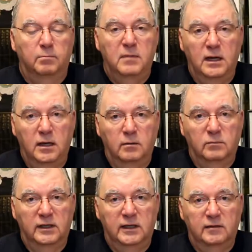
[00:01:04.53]
medium
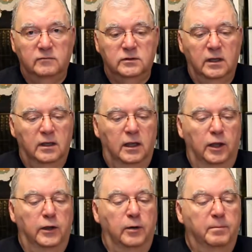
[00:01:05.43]
leaves,
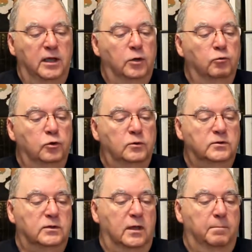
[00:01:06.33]
their big
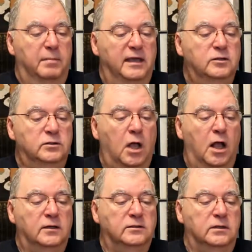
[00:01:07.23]
roots, big
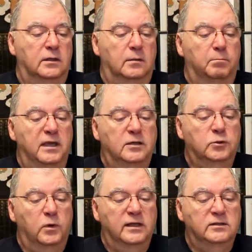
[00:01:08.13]
stalks, big
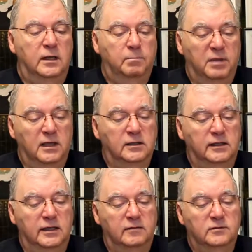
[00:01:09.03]
twigs, and big
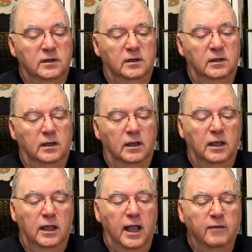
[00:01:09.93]
leaves.
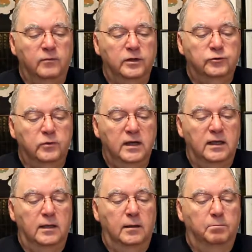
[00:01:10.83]
Every
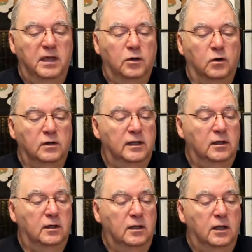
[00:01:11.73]
tree, big or
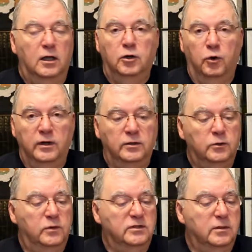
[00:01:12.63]
little, according
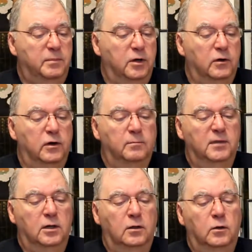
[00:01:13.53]
to its superior,
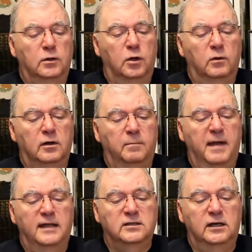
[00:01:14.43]
middle, or lower
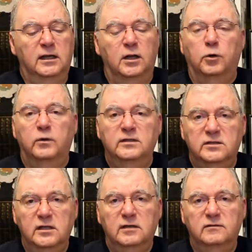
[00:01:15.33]
capacity,
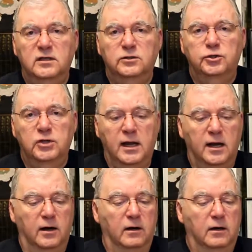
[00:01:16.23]
receives its
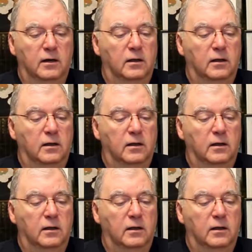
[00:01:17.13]
share.